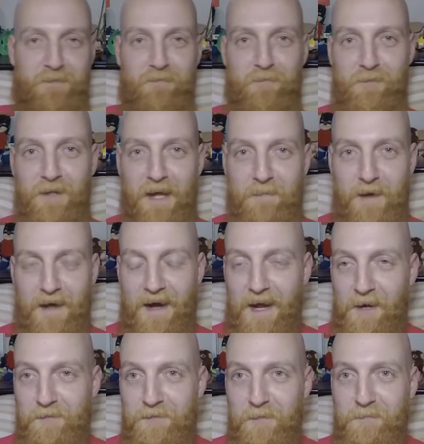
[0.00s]
Flying my eye
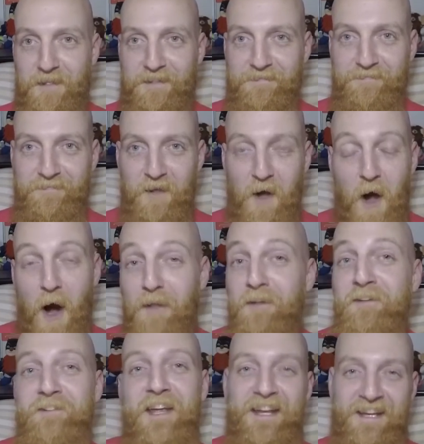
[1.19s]
or something. On
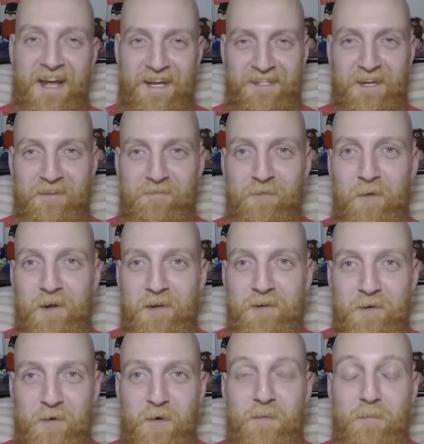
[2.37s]
this date in
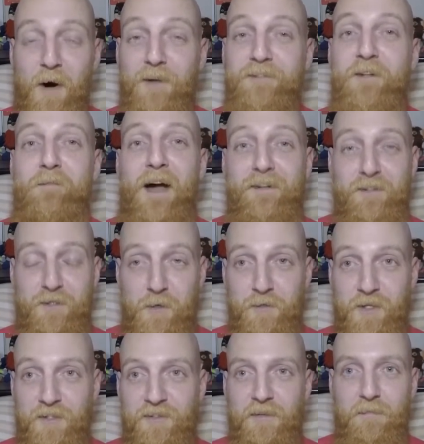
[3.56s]
1942, in Boston,
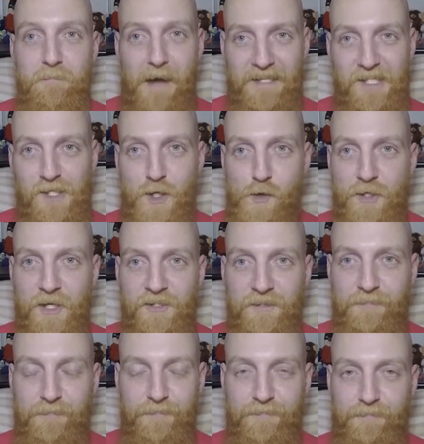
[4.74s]
Massachusetts, Massachusetts,
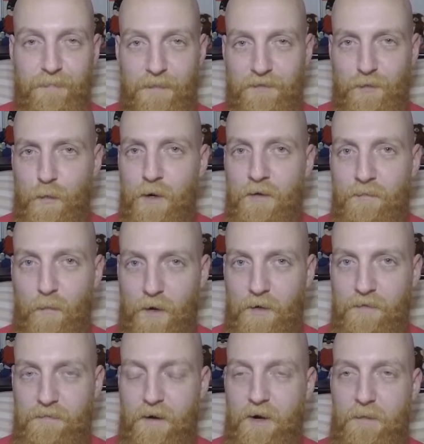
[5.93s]
it's a weird,
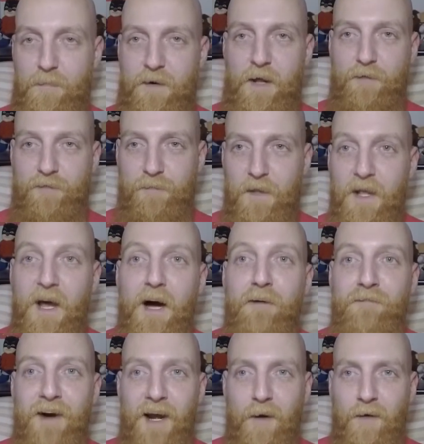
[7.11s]
weird and hard to pronounce, a
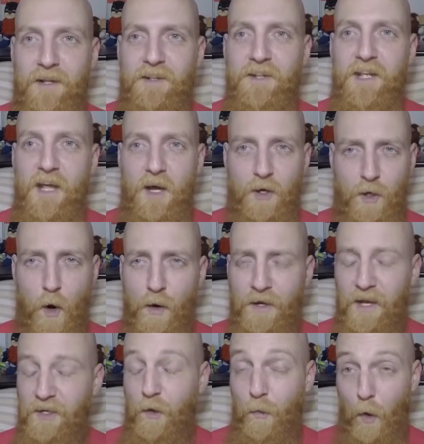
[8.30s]
fire in the
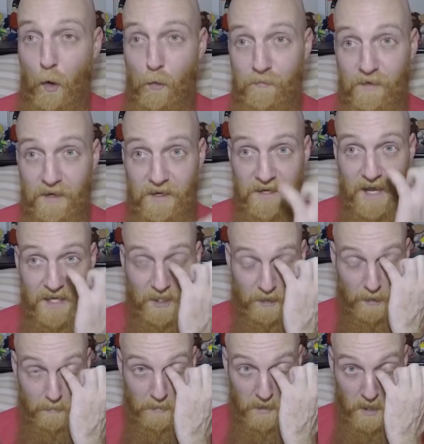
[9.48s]
Coconut Grove
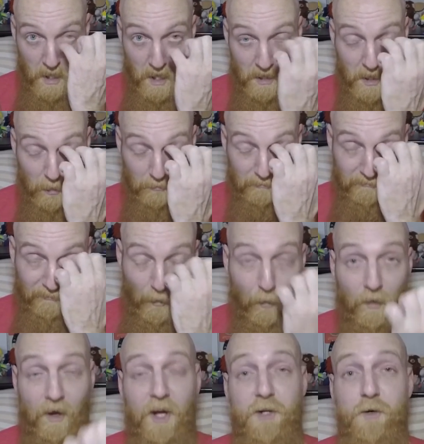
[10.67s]
nightclub killed
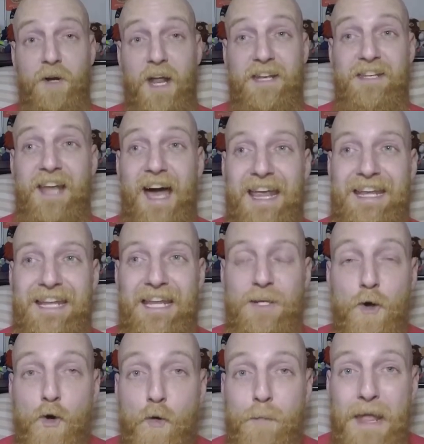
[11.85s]

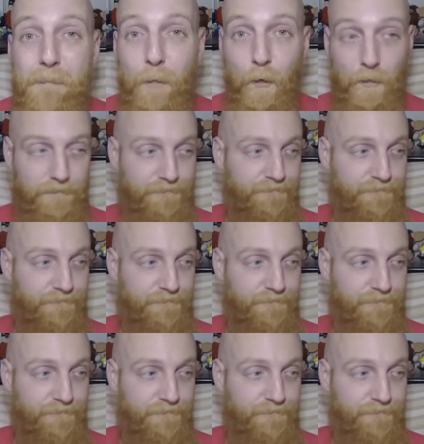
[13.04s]
492 people.